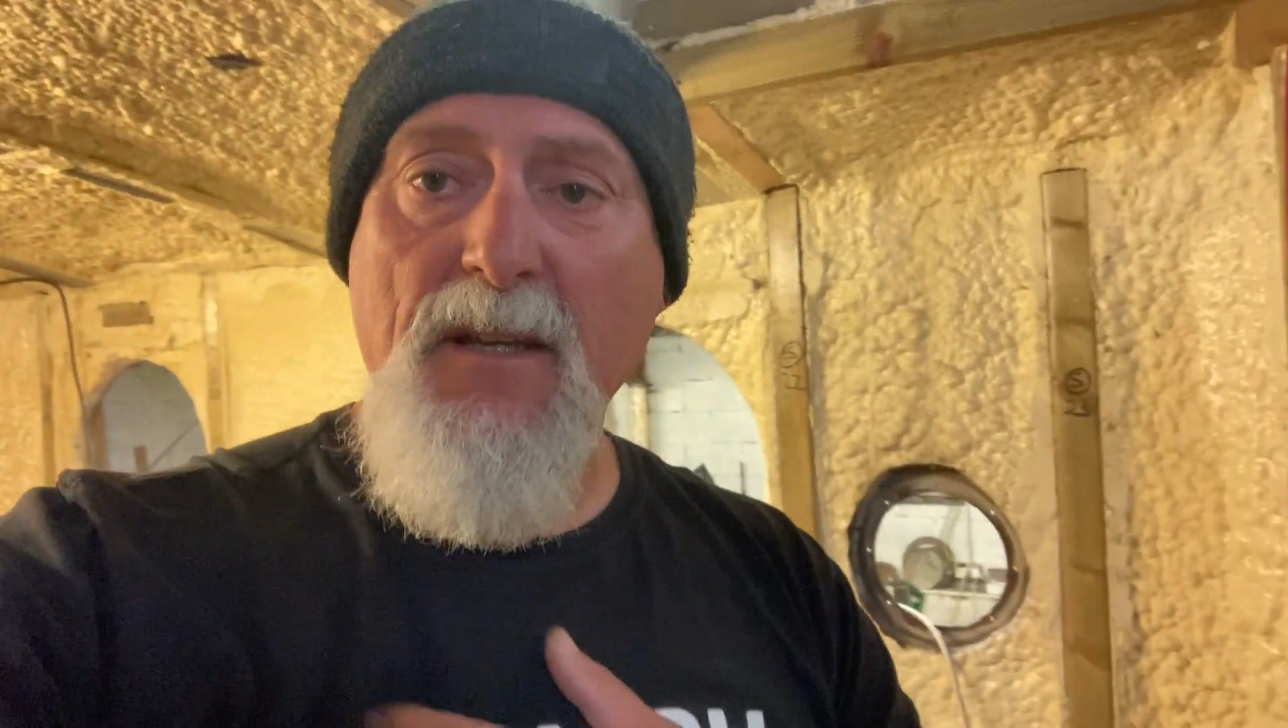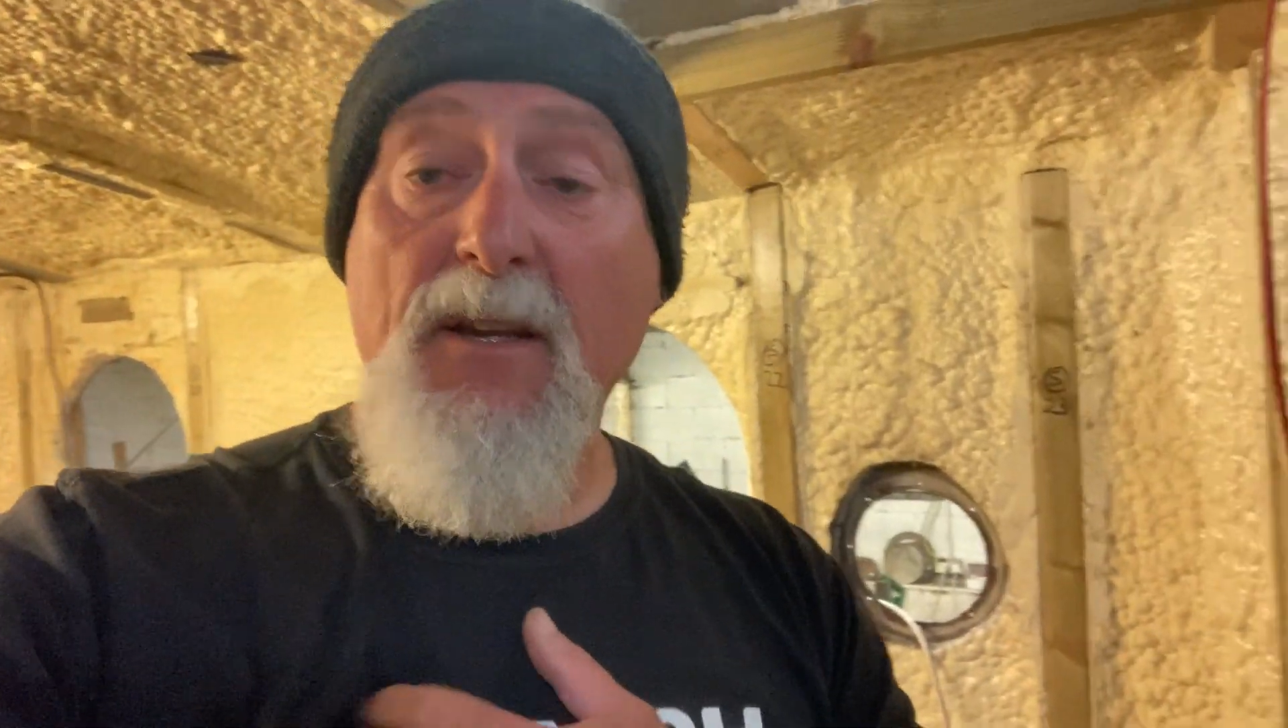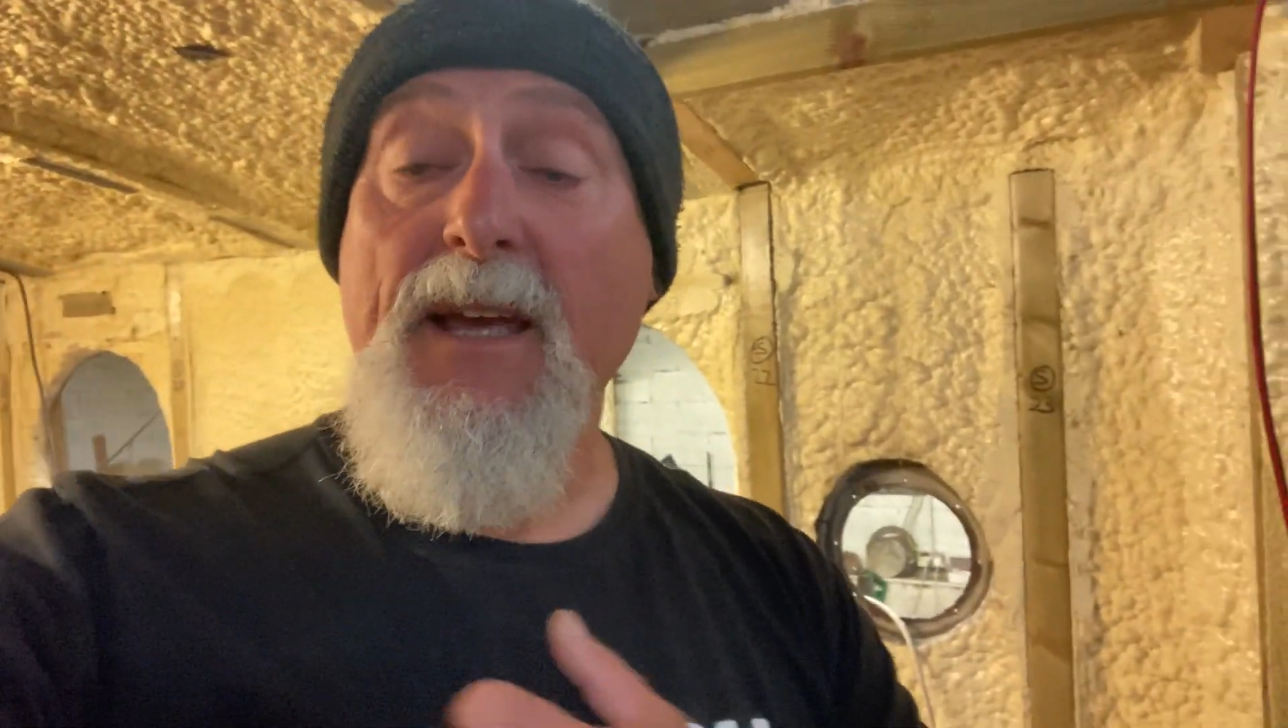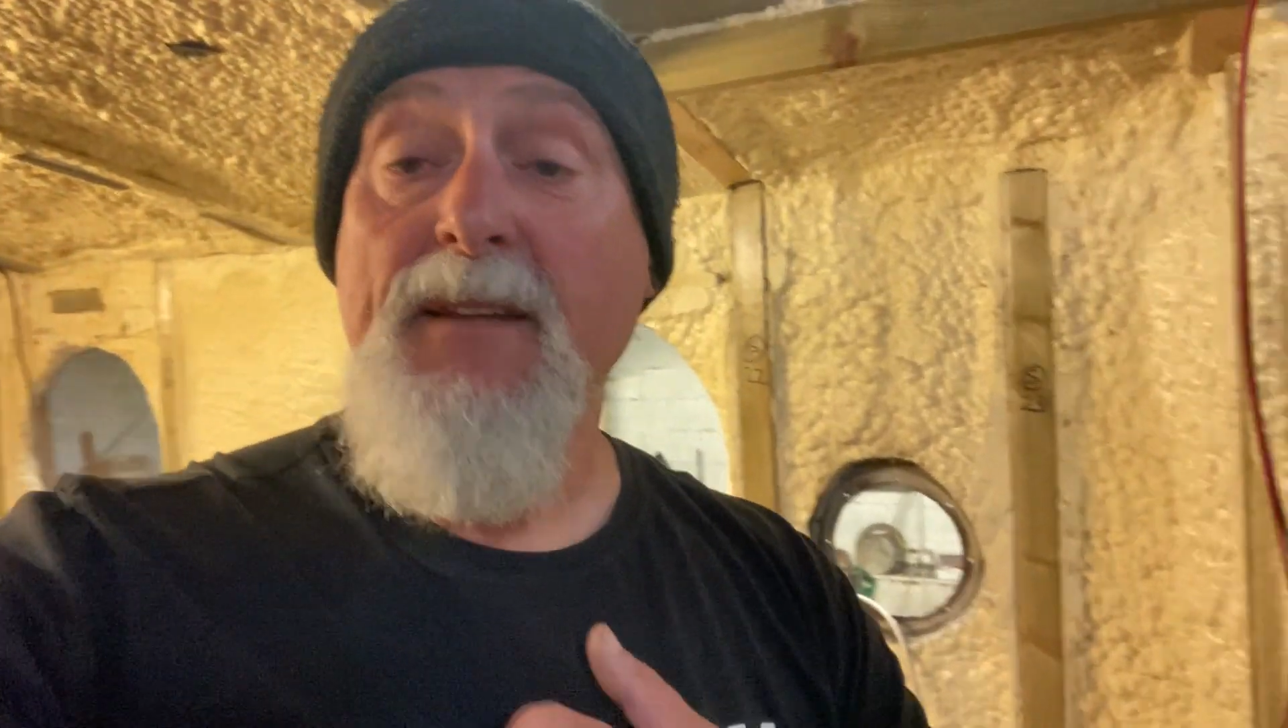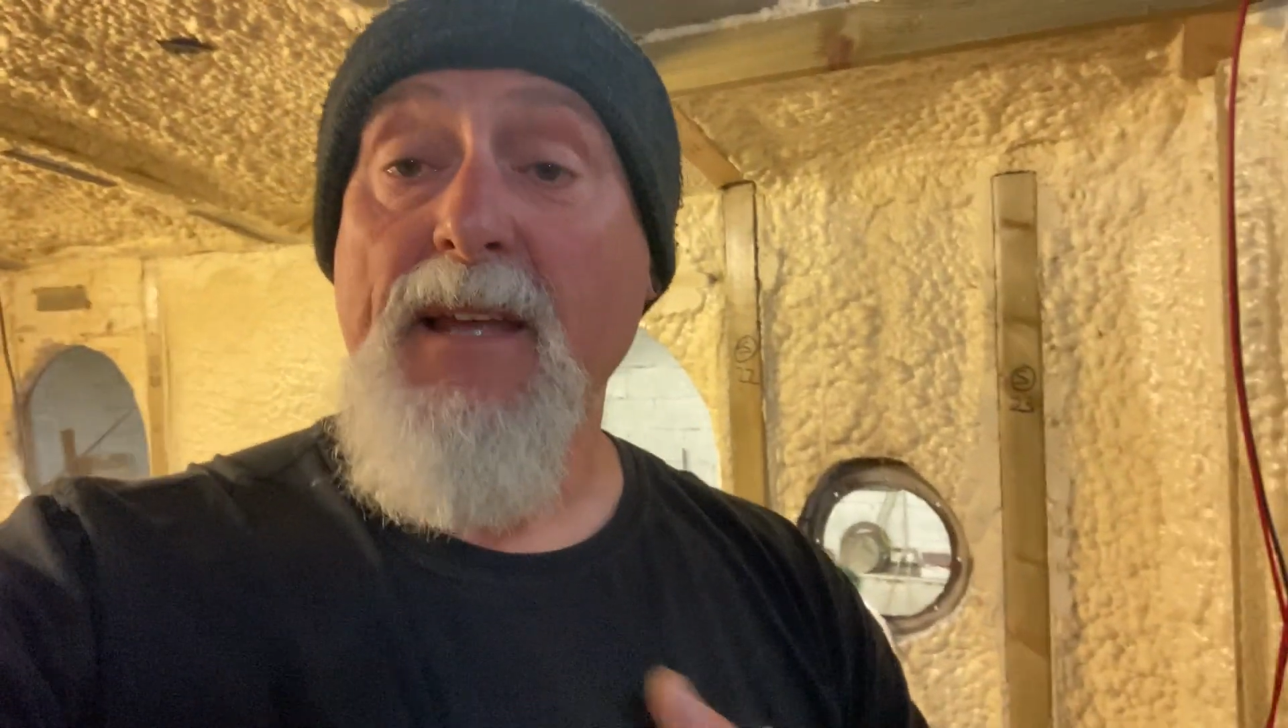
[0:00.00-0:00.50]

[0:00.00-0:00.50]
again,